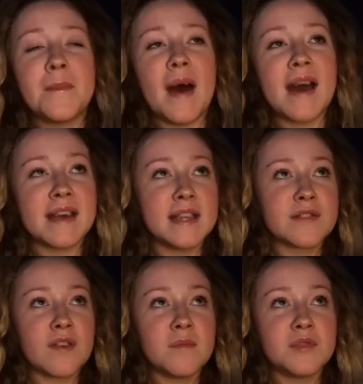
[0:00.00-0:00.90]
The bag is
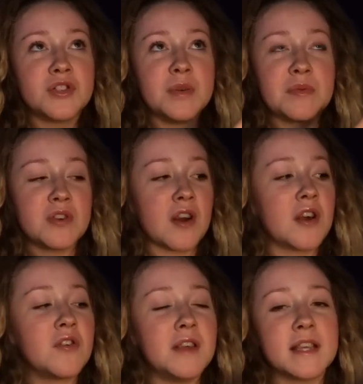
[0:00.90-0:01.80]
from Superdrug,
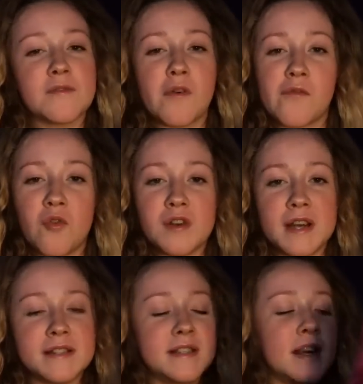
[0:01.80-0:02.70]
and I got this for
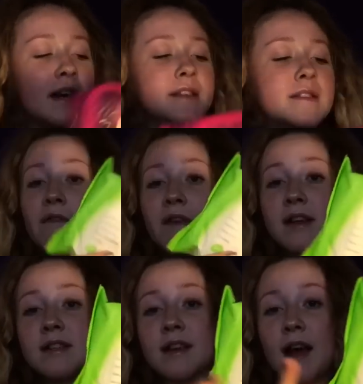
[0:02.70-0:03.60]
$4.99. The
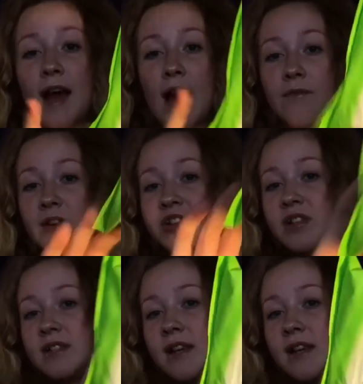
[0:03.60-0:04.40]
first thing I have is just